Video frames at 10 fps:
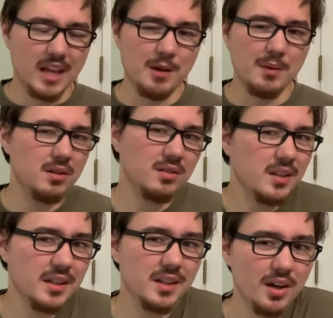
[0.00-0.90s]

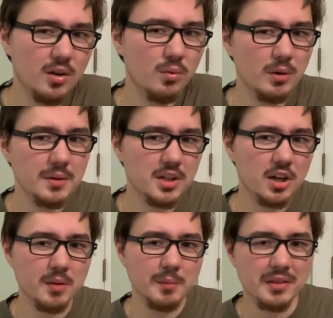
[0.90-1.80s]
What are we
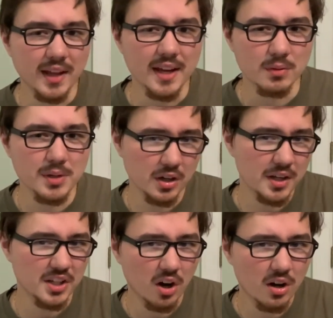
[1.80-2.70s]
talking with length? We
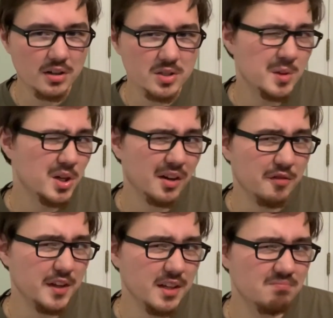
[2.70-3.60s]
talking yards? We talking
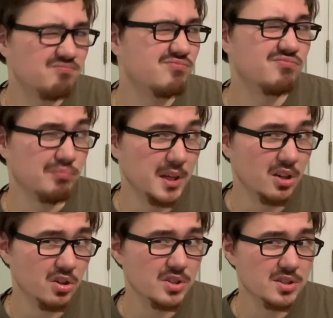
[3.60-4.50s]
feet?
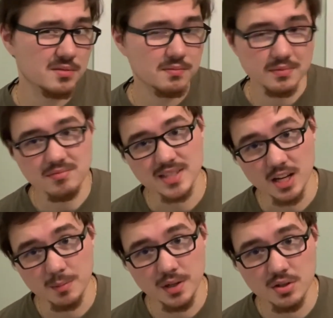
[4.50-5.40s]
Meters?
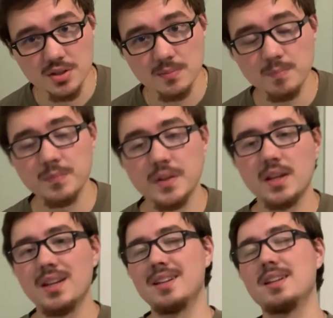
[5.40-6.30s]
Centimeters?
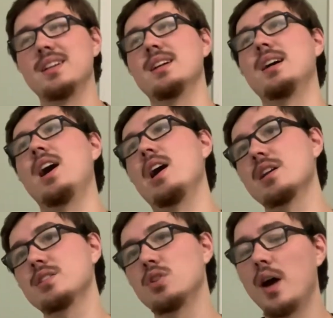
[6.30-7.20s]

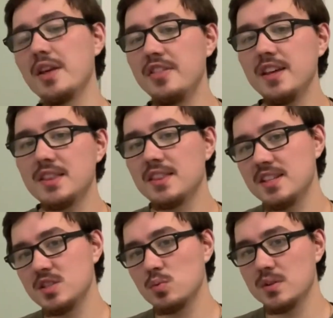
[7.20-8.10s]
So I think that
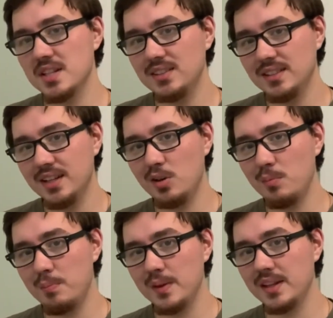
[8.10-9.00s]
this one's a little
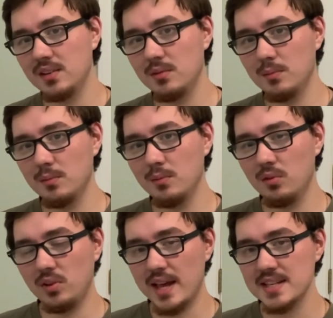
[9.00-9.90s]
bit
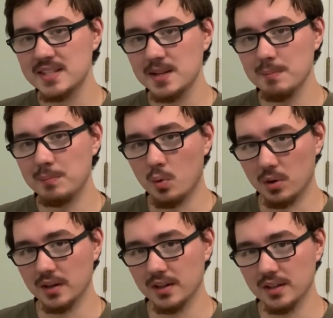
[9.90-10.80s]
less
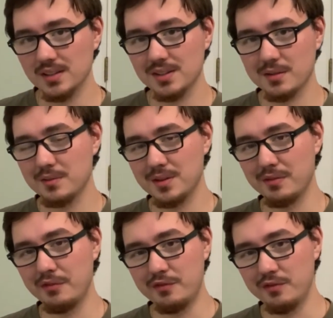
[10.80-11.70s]
important.
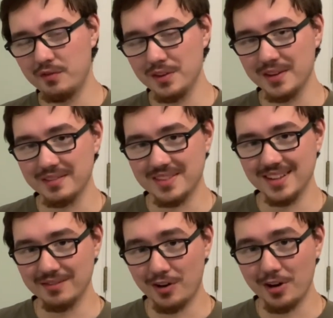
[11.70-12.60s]

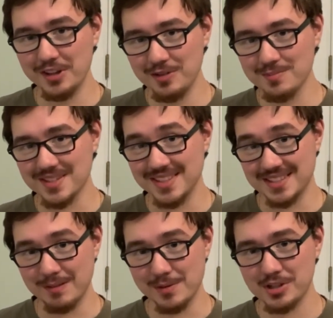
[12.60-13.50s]
The volumes and the
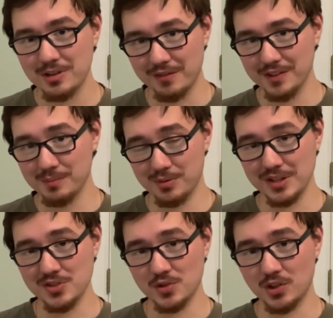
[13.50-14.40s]
temperature I feel
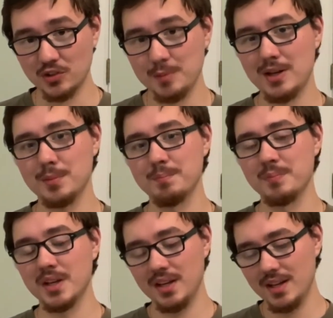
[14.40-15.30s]
pretty strongly about.
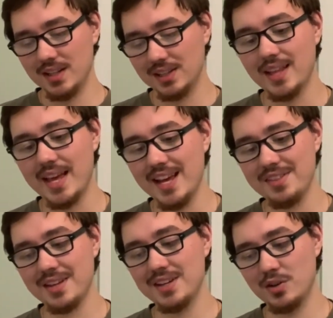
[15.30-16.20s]

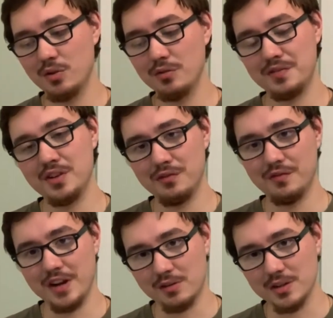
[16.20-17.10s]
Length I don't feel
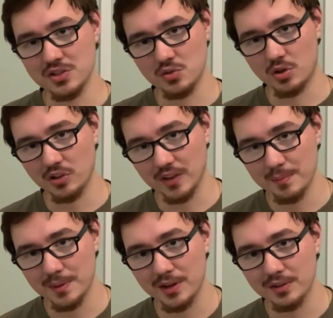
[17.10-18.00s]
very strongly
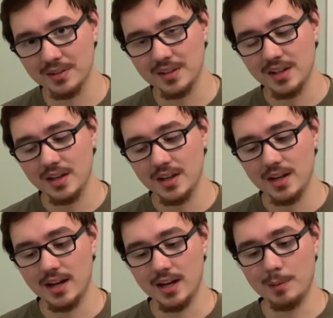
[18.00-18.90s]
about.
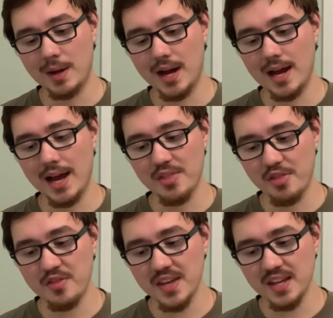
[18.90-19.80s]
I
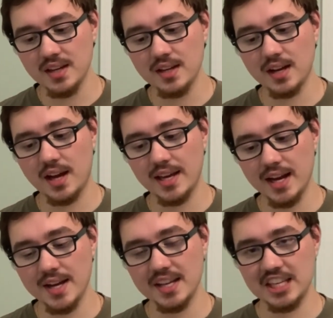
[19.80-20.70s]
think I
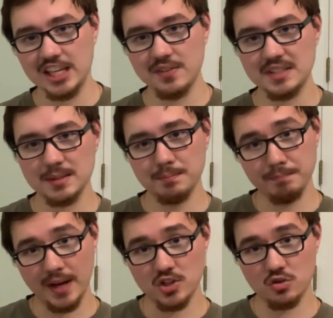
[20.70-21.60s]
gotta give it to
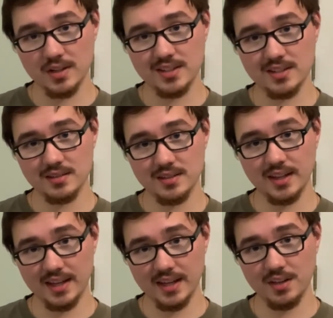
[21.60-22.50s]
metric
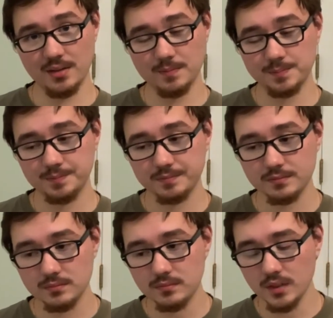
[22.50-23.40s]
again,
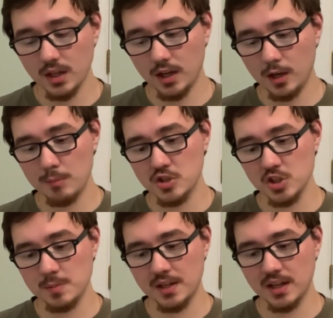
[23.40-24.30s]

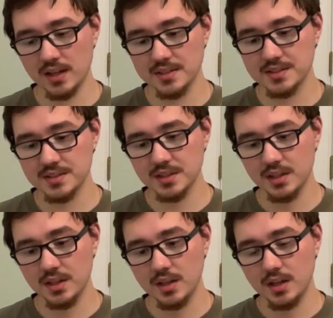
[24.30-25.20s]
just because
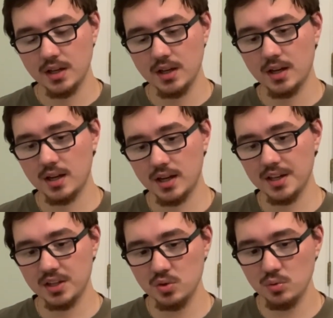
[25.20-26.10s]

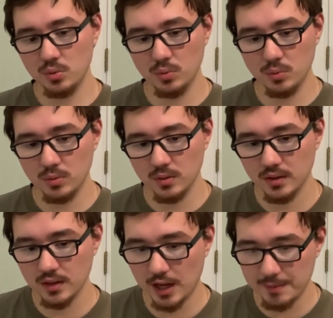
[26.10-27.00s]

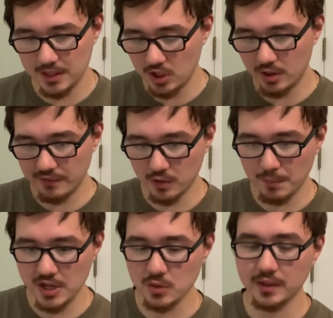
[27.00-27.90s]
if you're
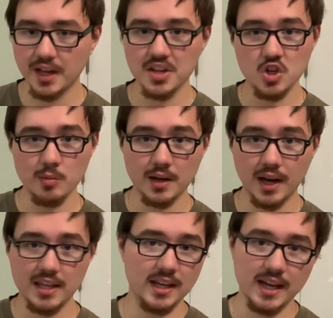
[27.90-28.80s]
measuring like a human
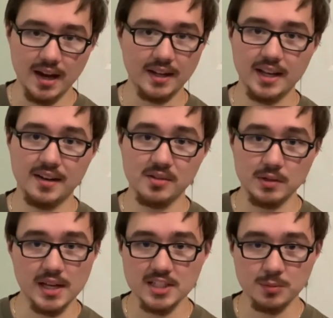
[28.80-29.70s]
height, you gotta get into a
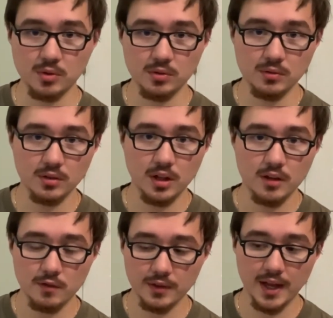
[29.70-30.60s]
decimal
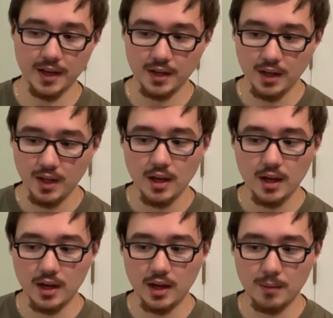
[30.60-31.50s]
for that.
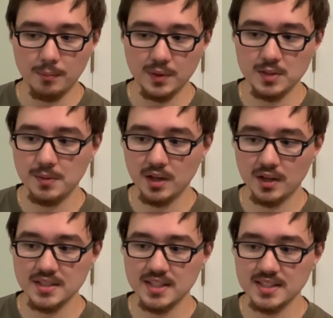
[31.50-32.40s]
But to be
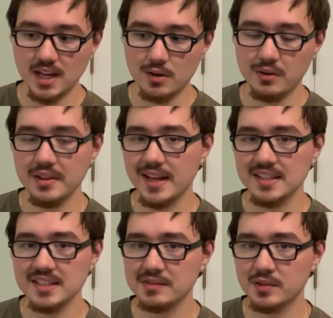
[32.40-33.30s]
honest, it's not really
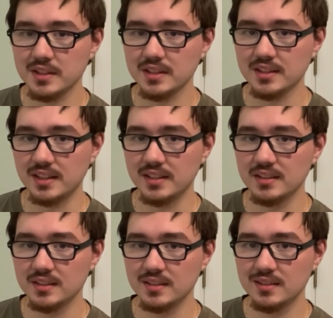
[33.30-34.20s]
that different
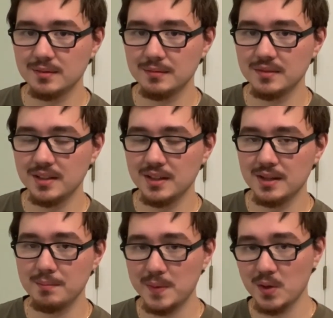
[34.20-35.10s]
than
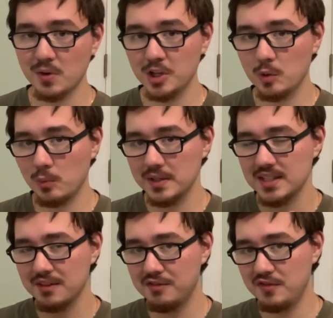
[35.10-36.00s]
Imperial, where we
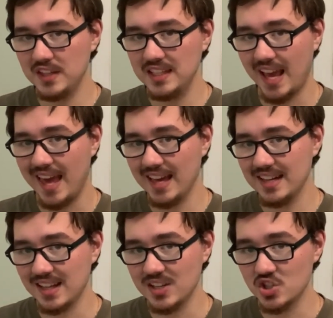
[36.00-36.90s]
say feet
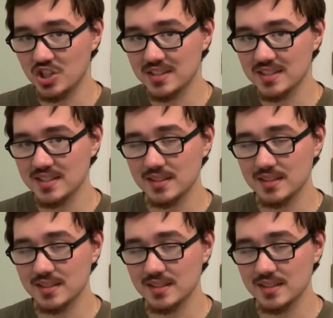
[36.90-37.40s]
and inches.